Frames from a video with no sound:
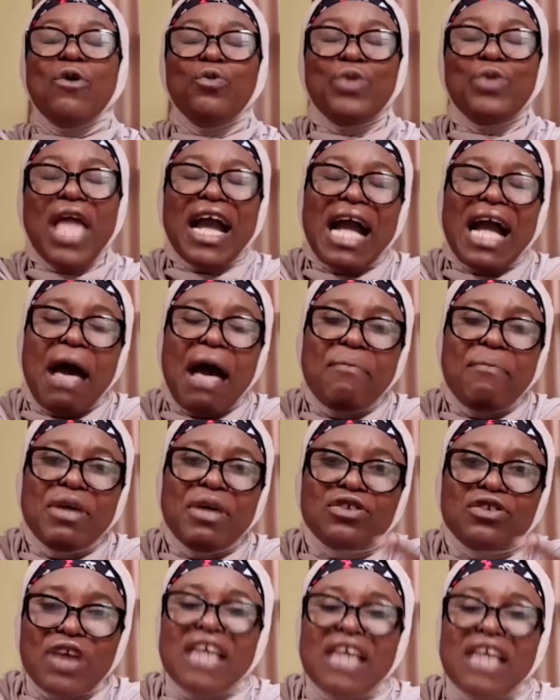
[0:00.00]
there can be
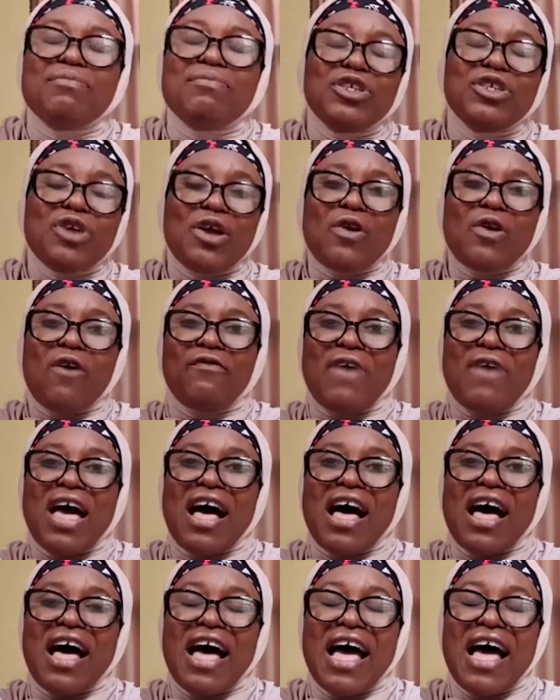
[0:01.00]
transmission
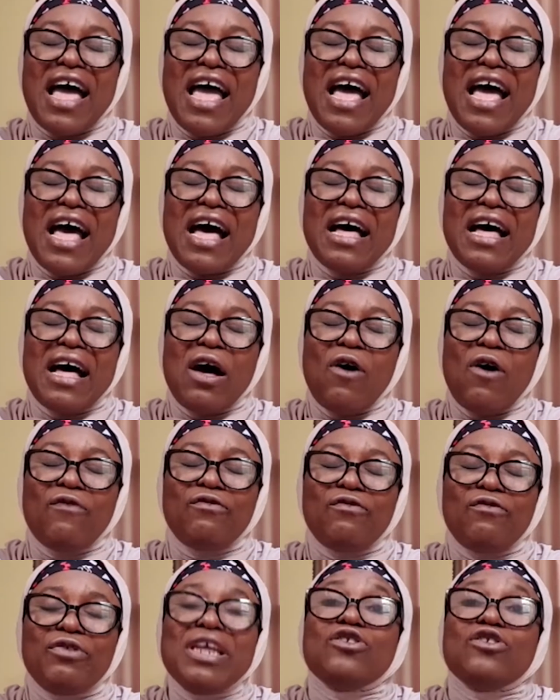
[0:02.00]
of
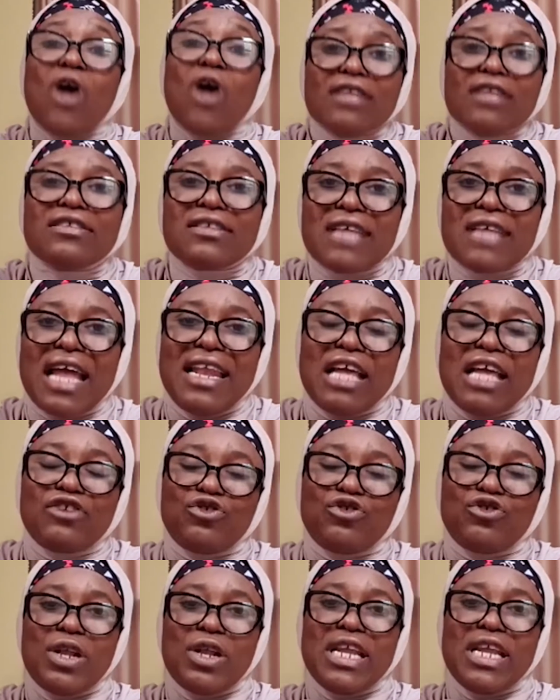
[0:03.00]
rewards
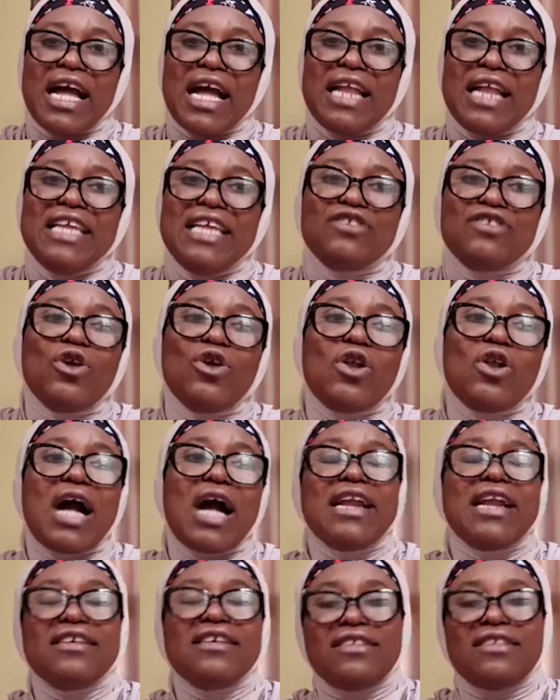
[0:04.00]
electronically. It's no
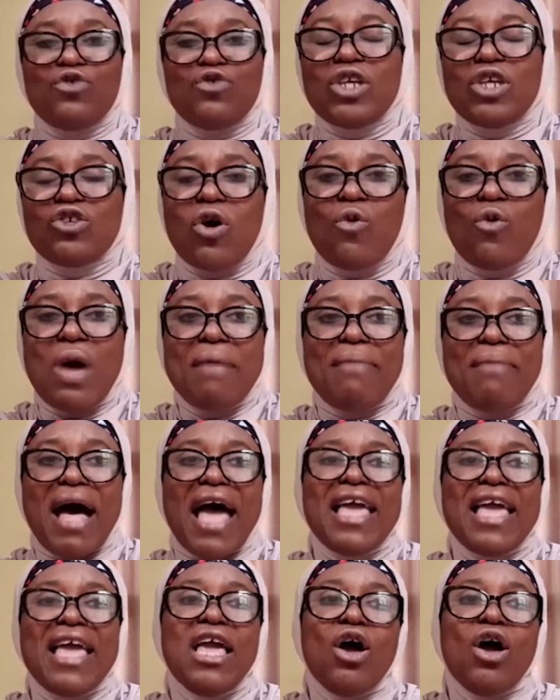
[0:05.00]
longer a situation whereby
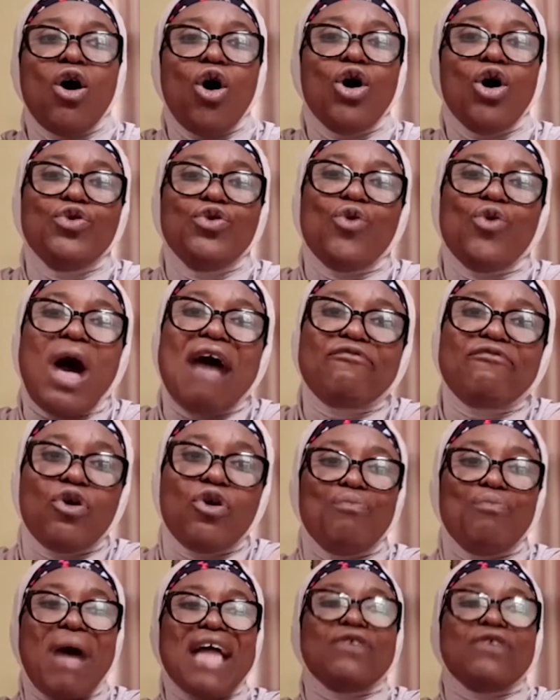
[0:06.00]
you
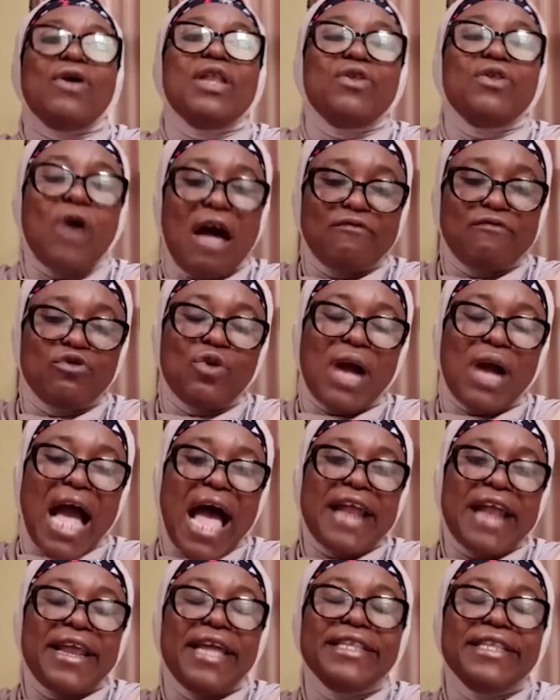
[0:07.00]
have to
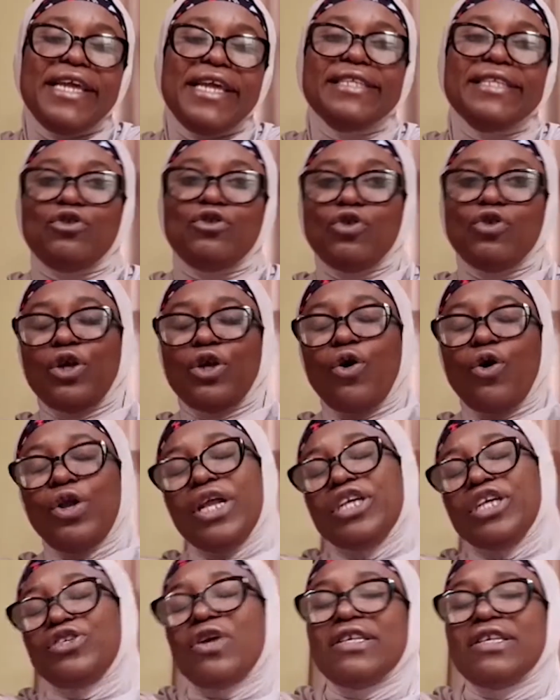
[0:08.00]
carry it to the
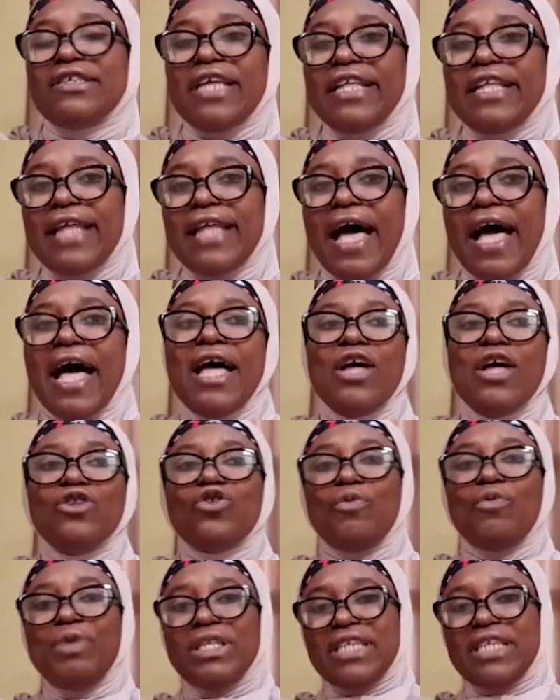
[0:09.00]
collection center
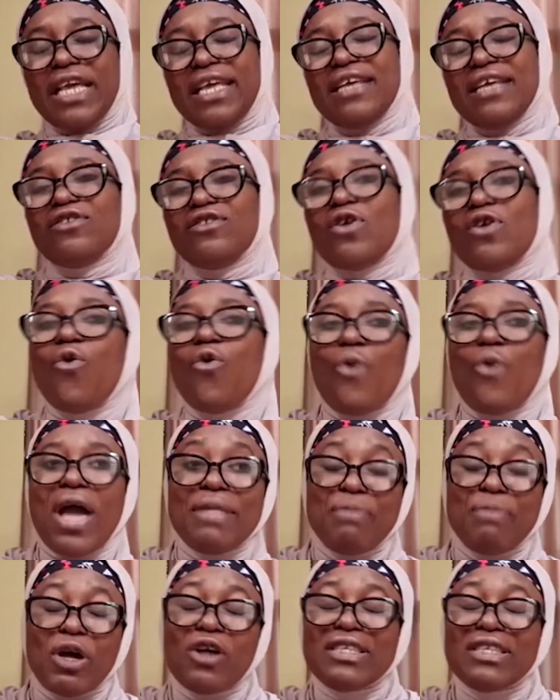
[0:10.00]
to be taken somewhere,
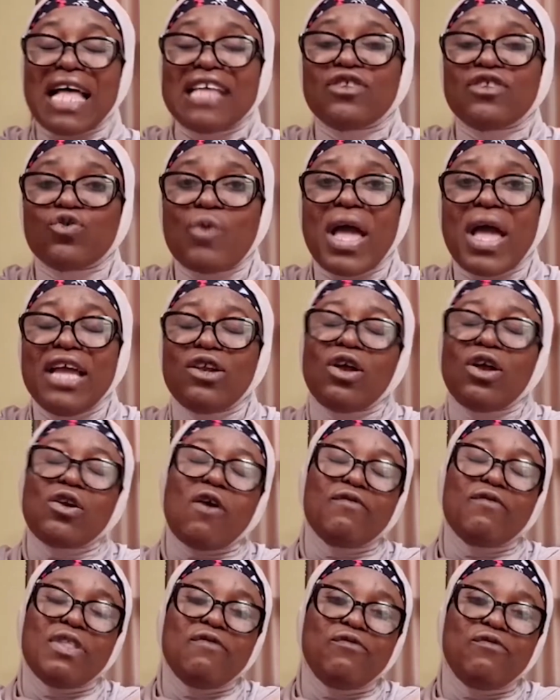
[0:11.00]
because that's where a
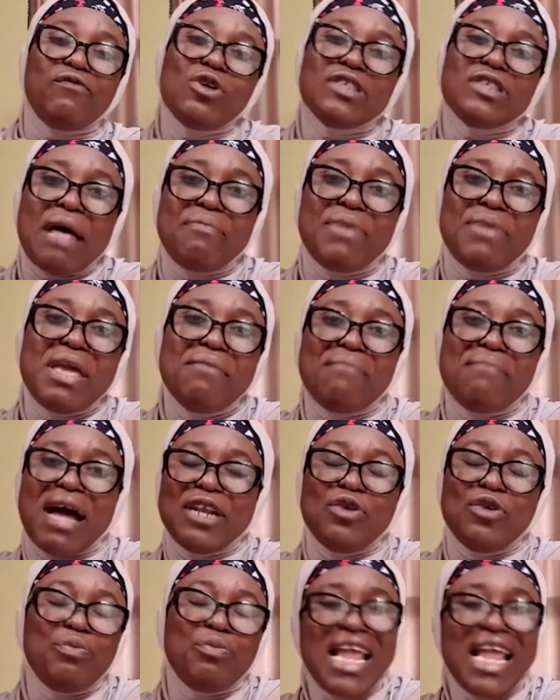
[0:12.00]
lot of the votes are being
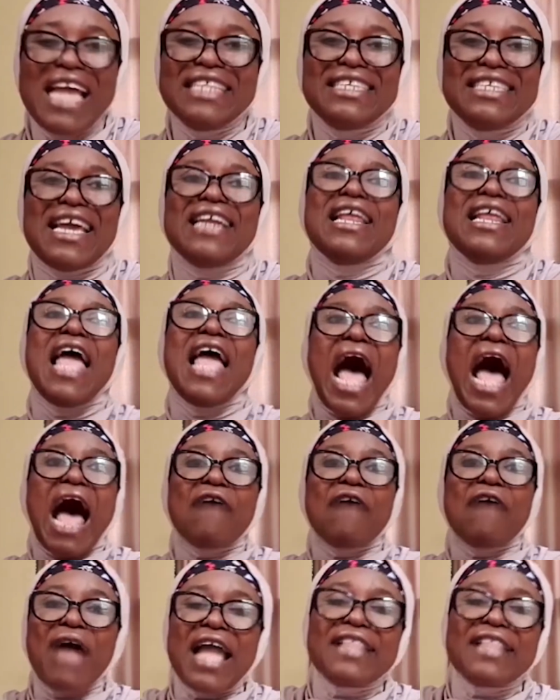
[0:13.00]
manipulated.
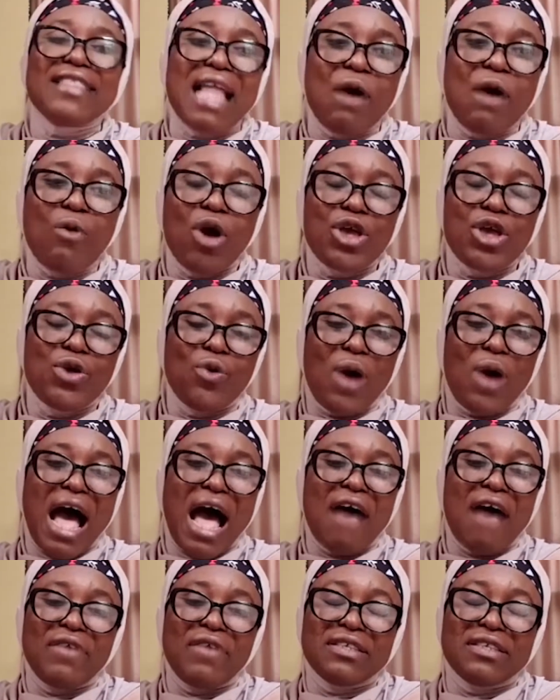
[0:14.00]
And right now, what you
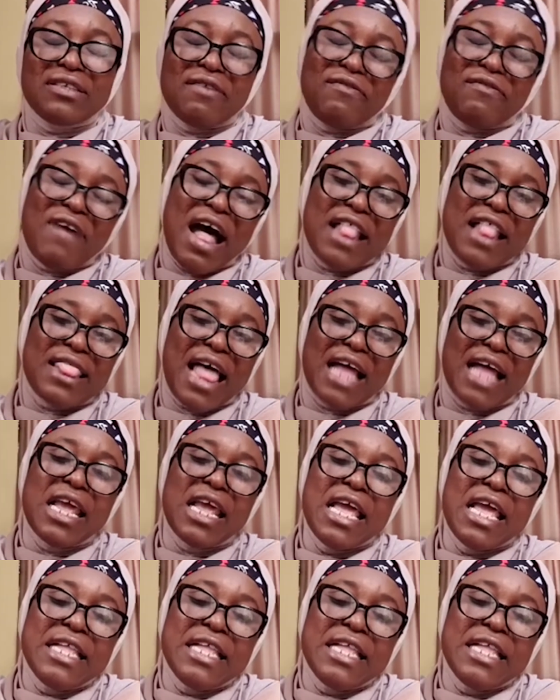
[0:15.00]
have is the fact that